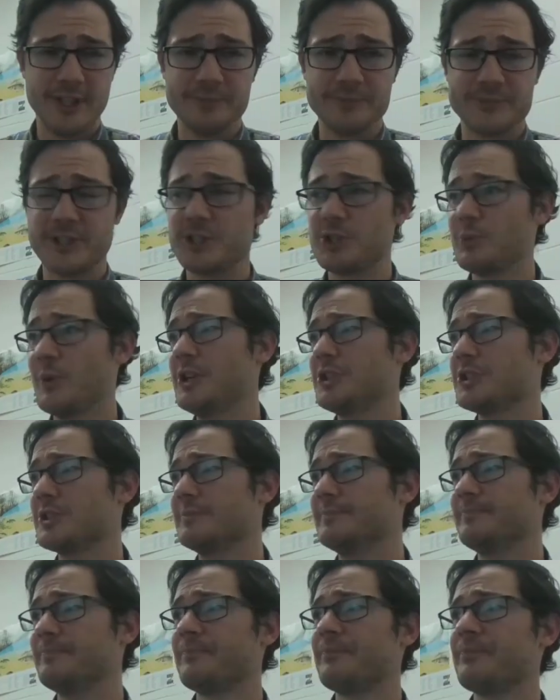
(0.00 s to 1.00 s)

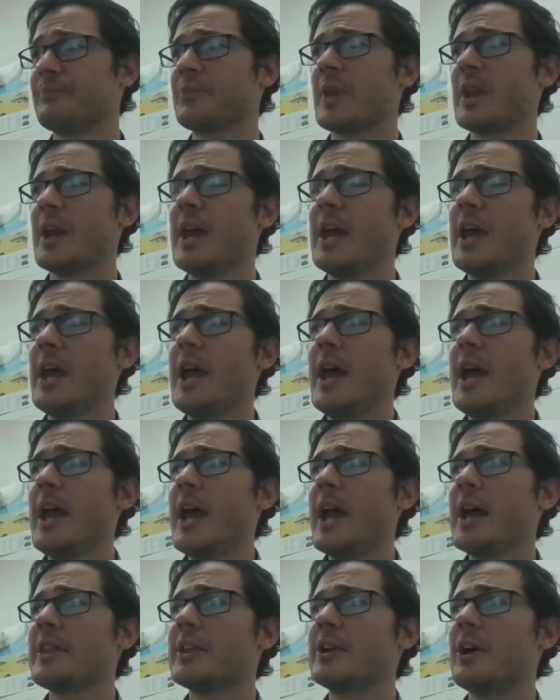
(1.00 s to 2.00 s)
situation.
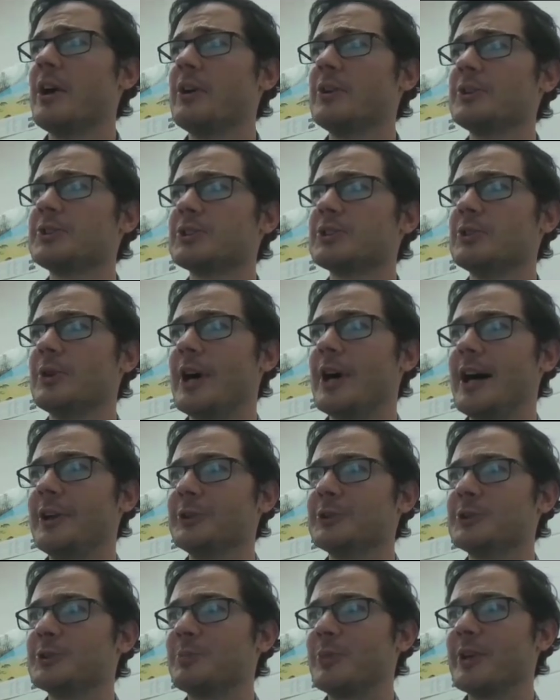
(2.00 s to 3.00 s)
And then also,
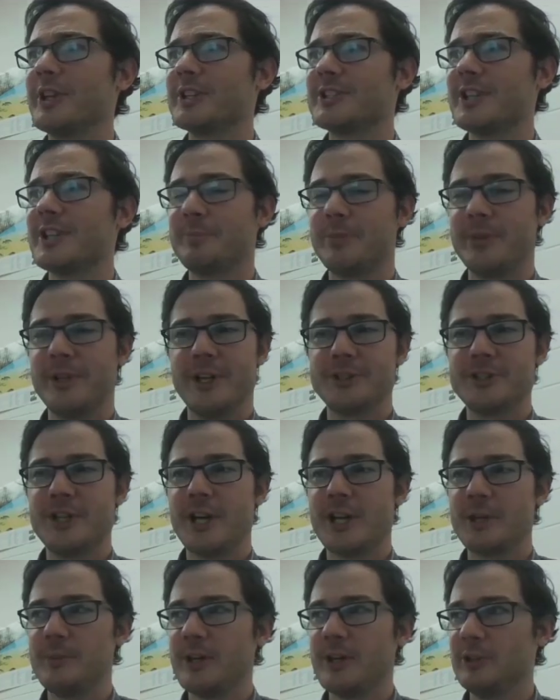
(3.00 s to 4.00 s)
I'll just bring this up and I'll
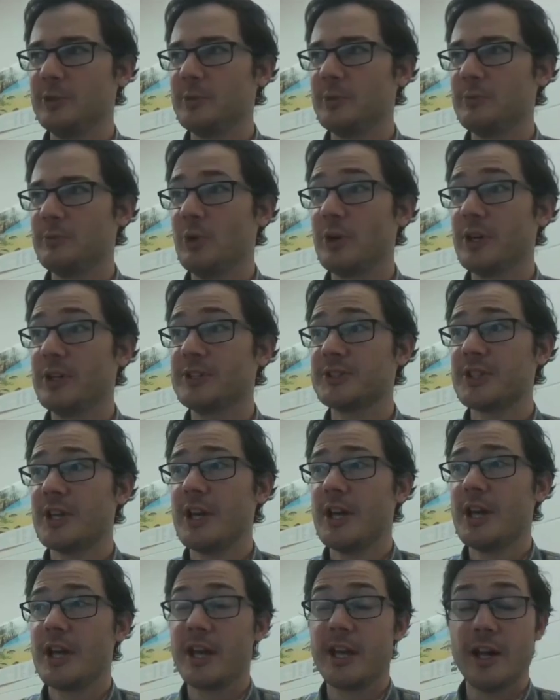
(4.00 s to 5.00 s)
talk about it a little bit more, is
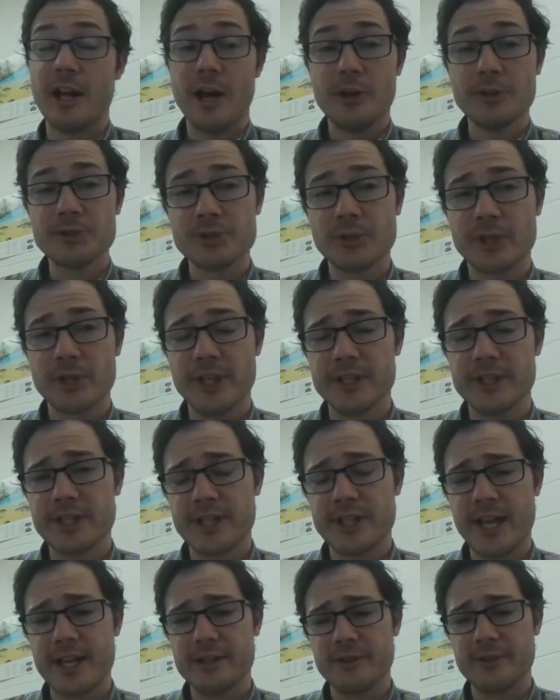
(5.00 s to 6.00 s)
it also can
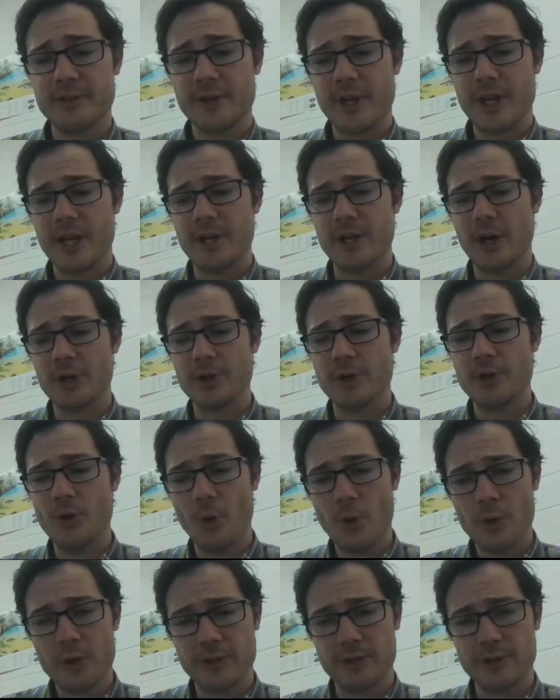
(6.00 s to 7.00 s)
indicate in our
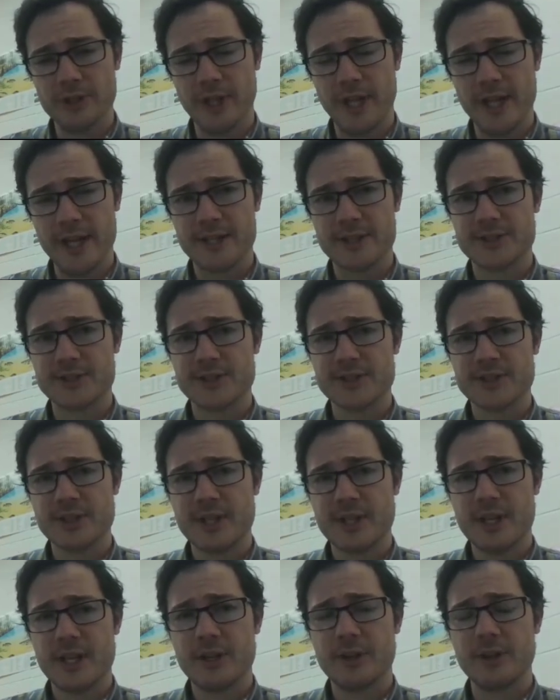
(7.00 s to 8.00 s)
northern lakes,
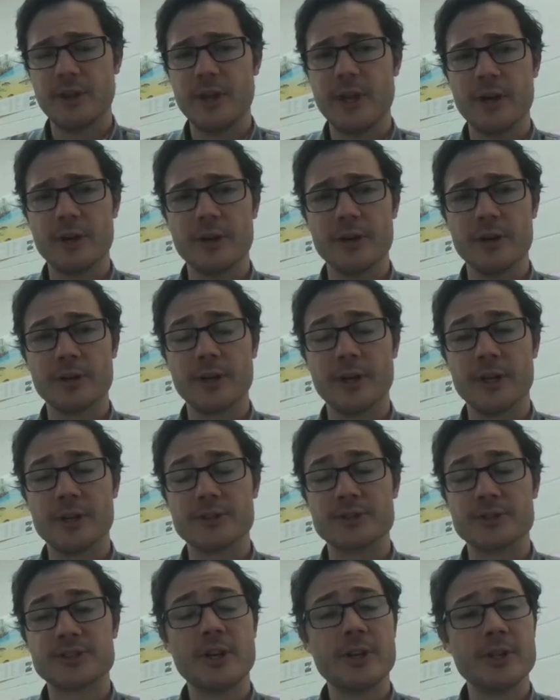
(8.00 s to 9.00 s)
there
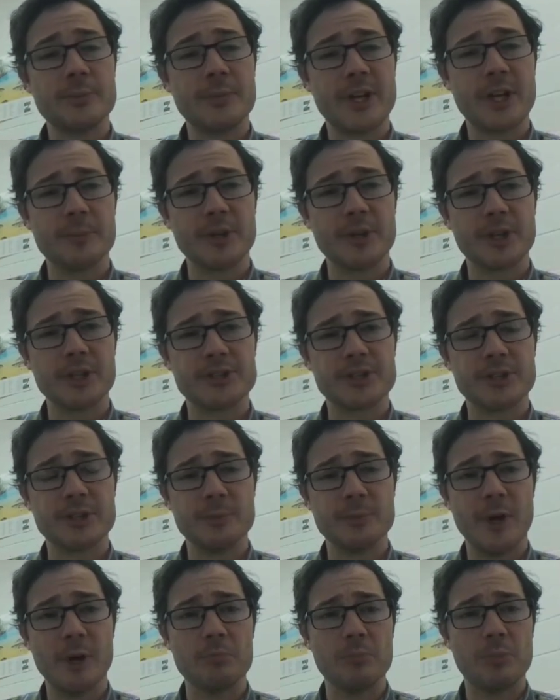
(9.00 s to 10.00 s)
is starting to become a concern
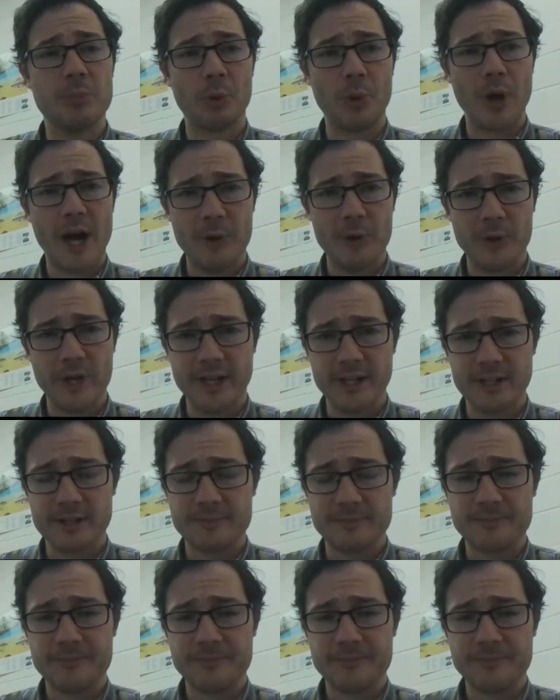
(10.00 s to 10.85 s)
about browning.